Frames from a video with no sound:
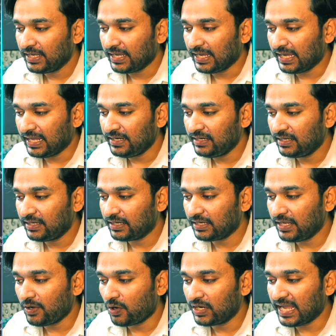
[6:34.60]
and
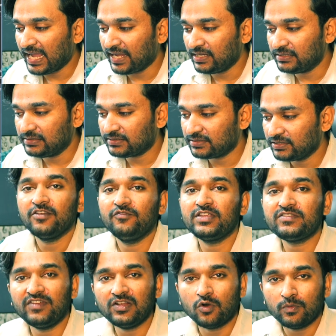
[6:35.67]
click on angles,
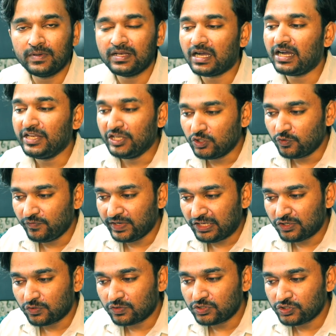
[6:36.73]
which will open a new
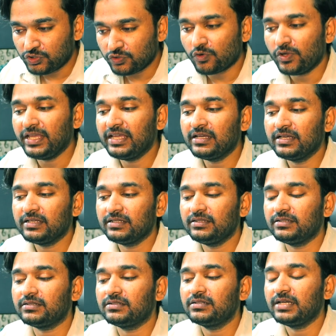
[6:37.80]
window showing
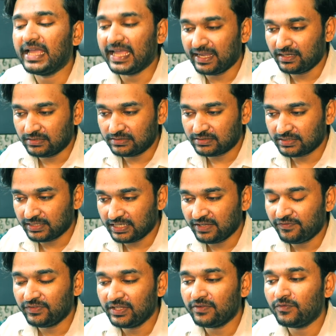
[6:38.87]
the angles.
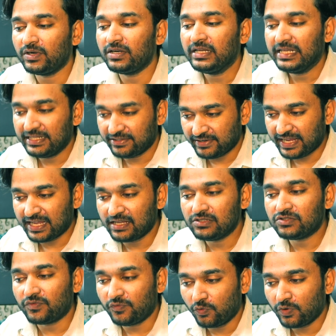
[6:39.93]
If there were 3 angles
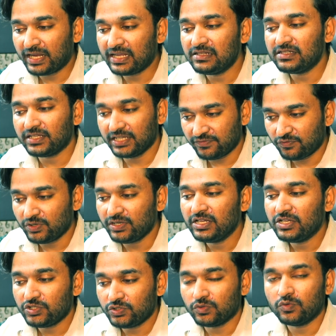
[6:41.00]
or 4 angles, it would
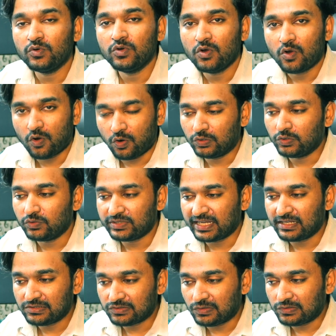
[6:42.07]
show all those
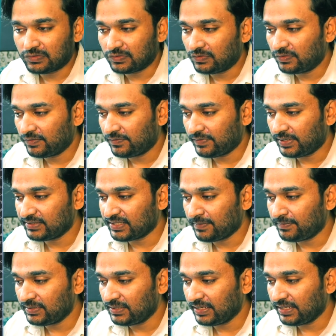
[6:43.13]
angles also. For
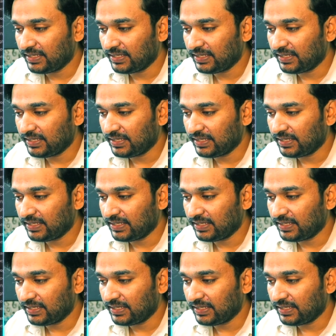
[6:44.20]
example,